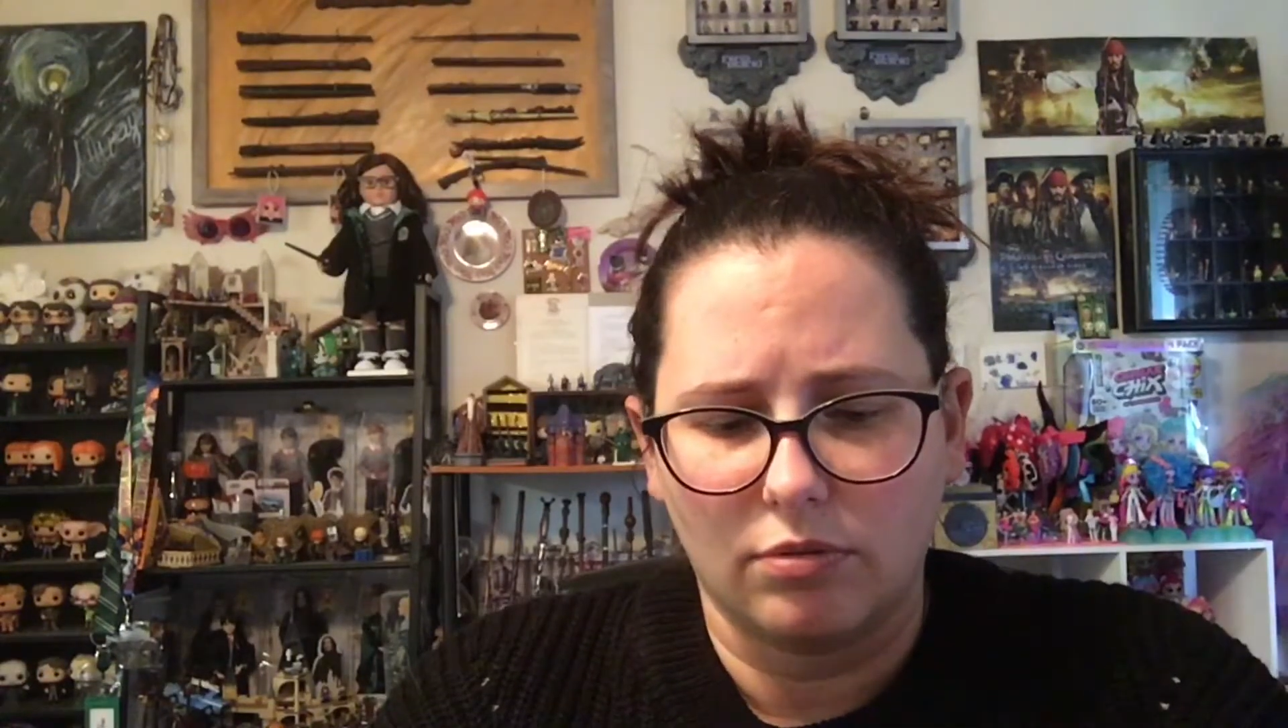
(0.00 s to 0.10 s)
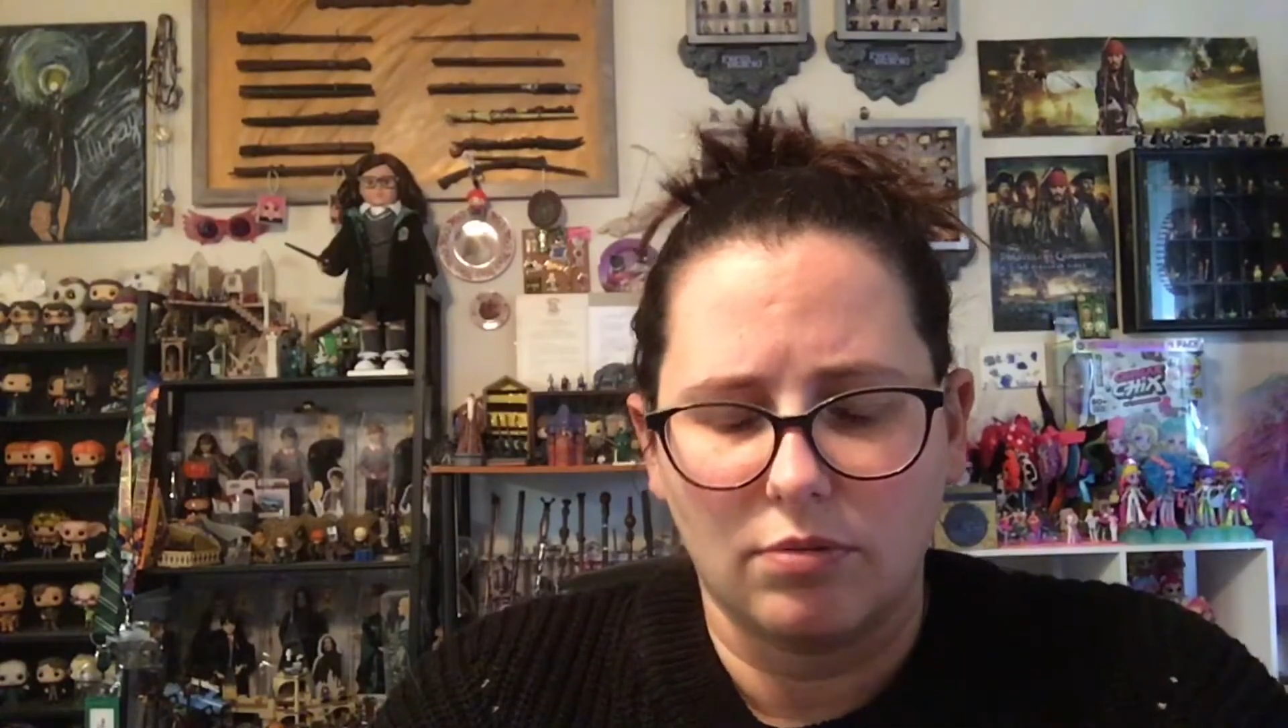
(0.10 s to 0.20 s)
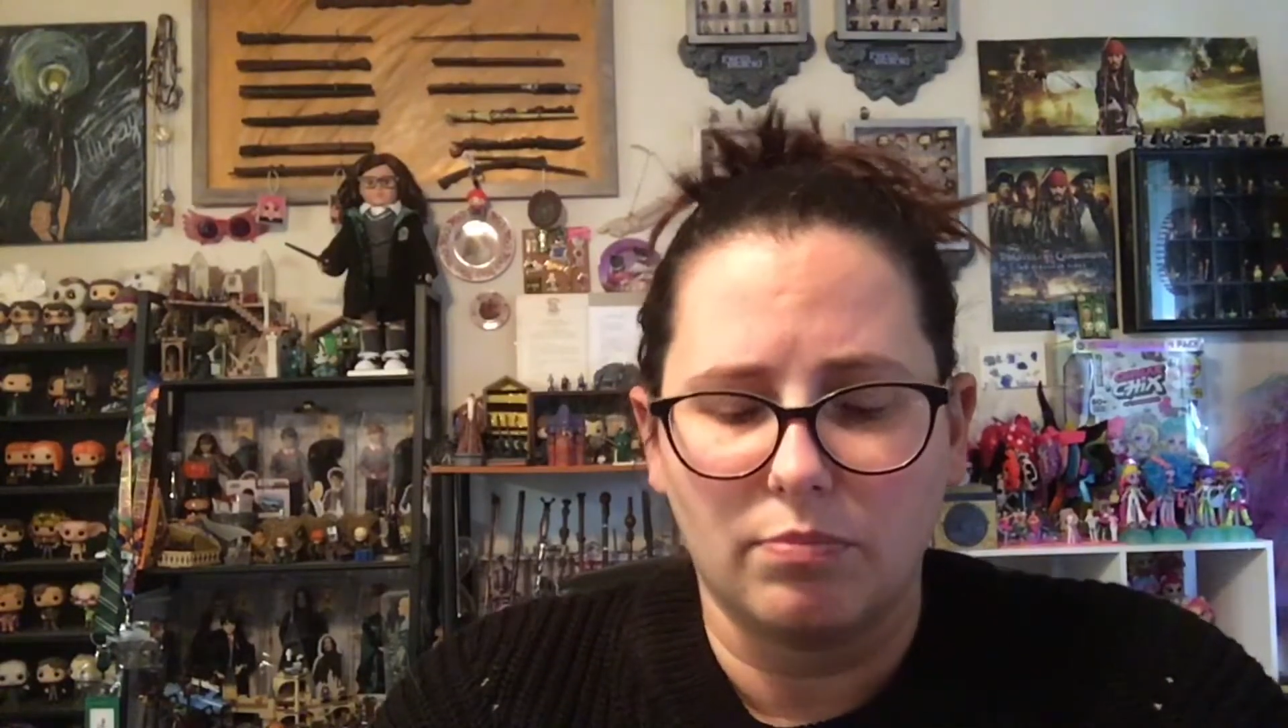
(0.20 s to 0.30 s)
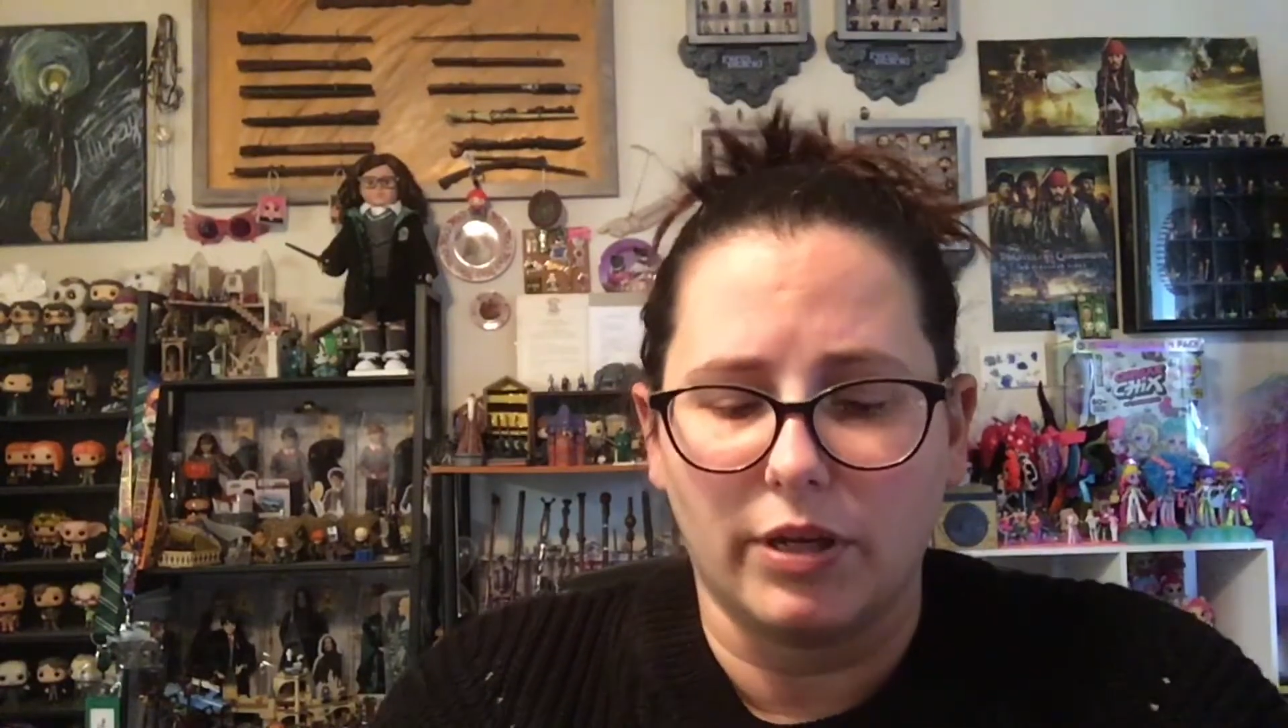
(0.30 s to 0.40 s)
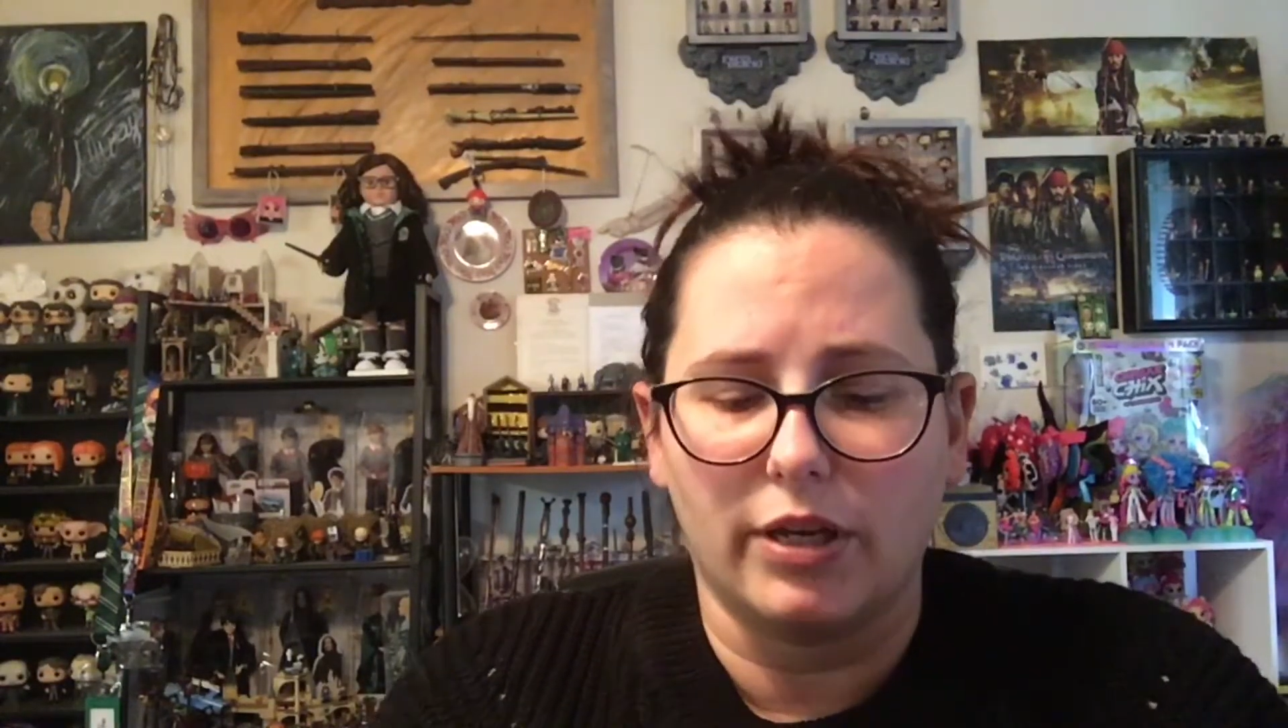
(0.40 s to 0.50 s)

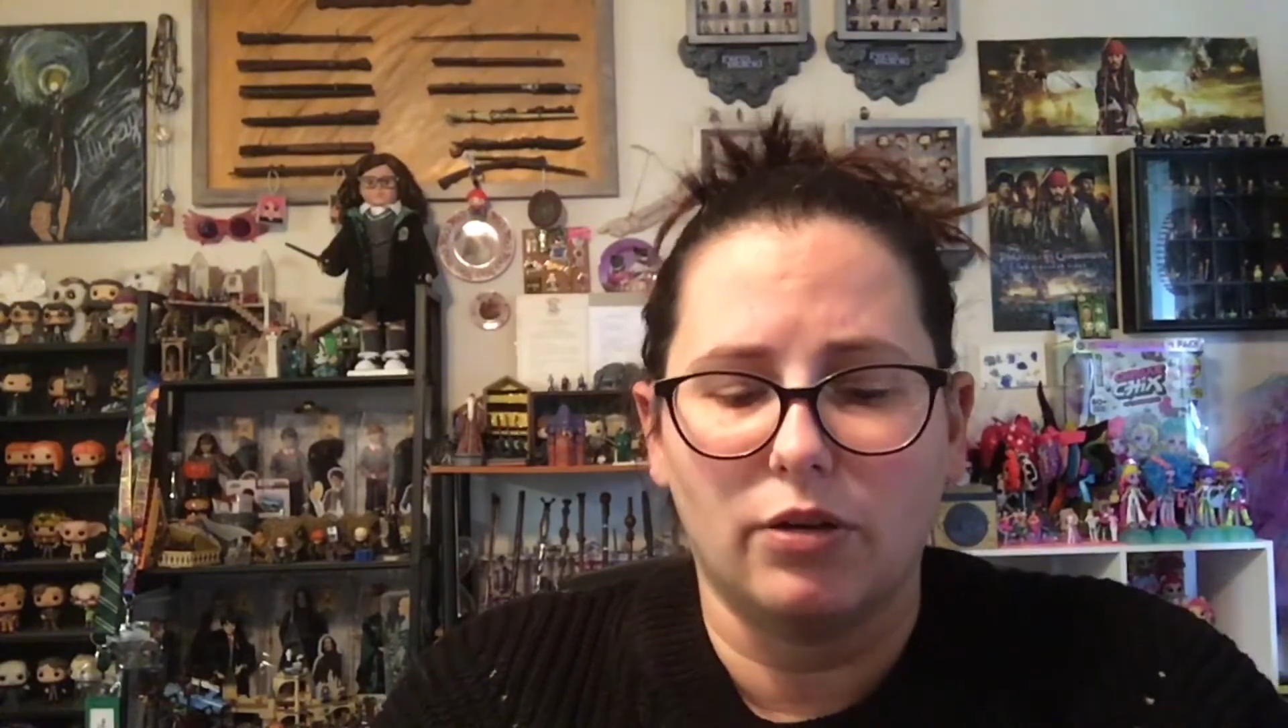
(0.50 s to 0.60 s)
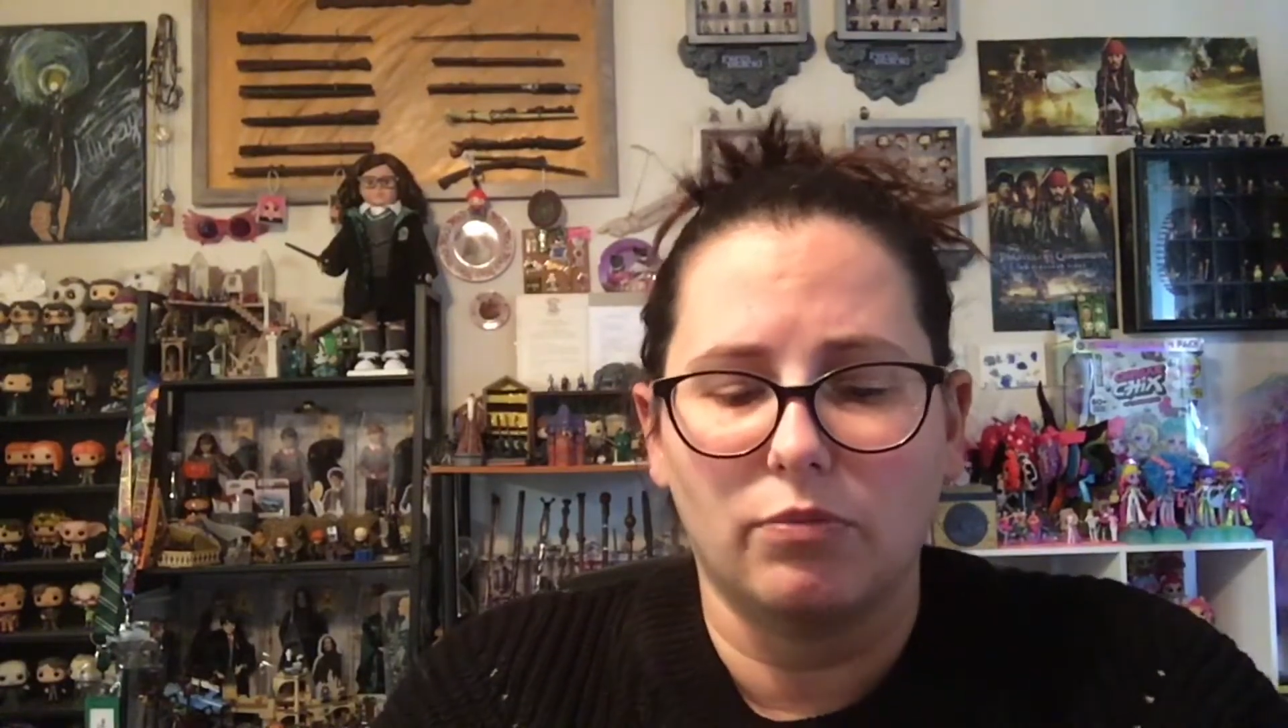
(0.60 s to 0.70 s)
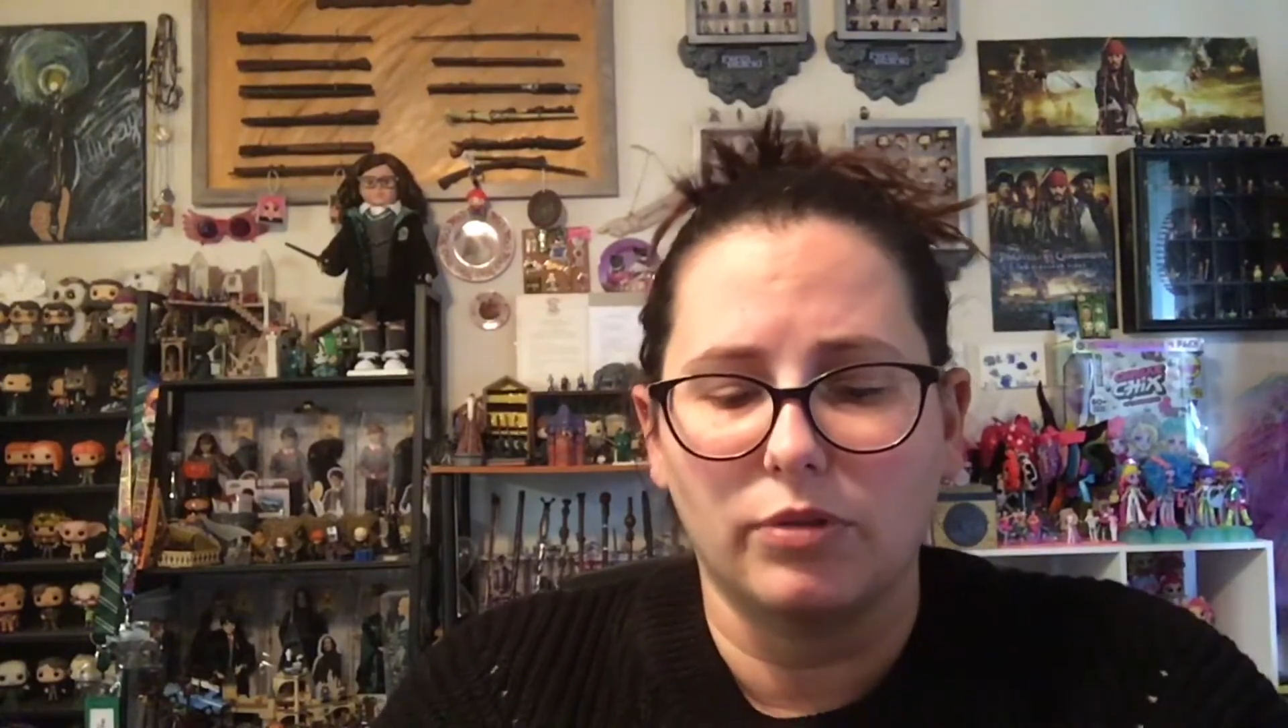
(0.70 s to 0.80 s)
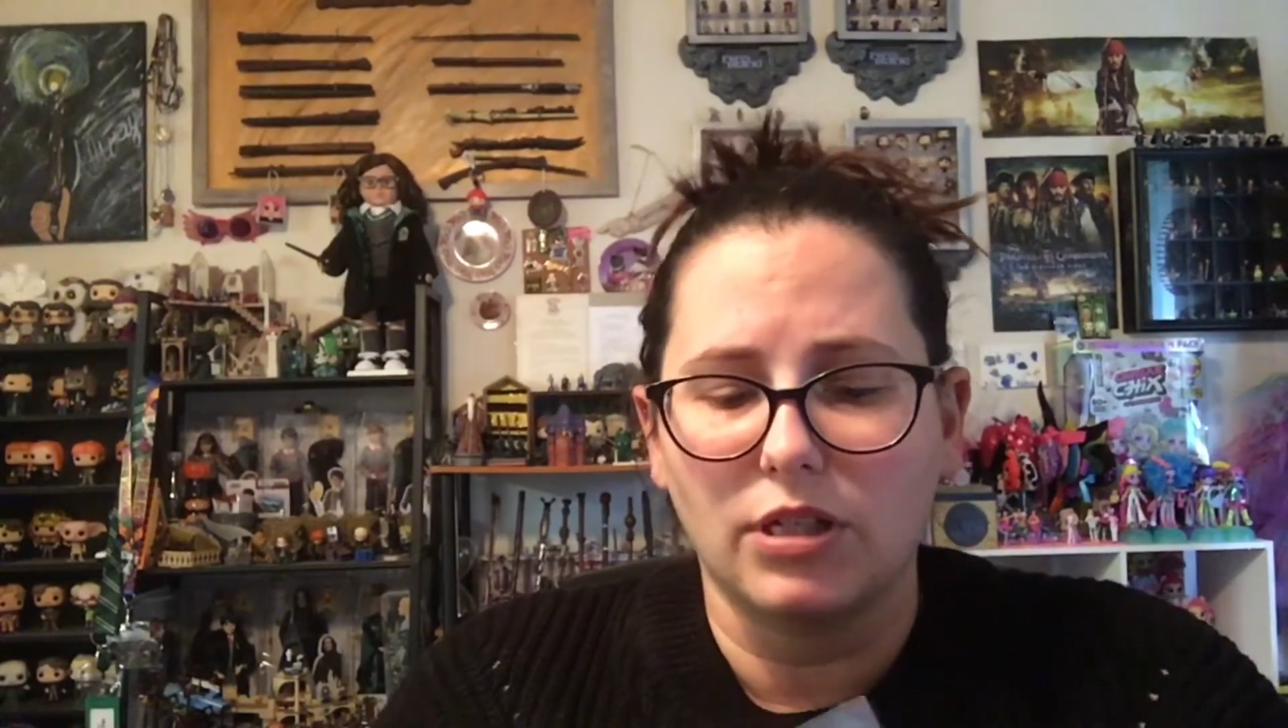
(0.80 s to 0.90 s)
But we're going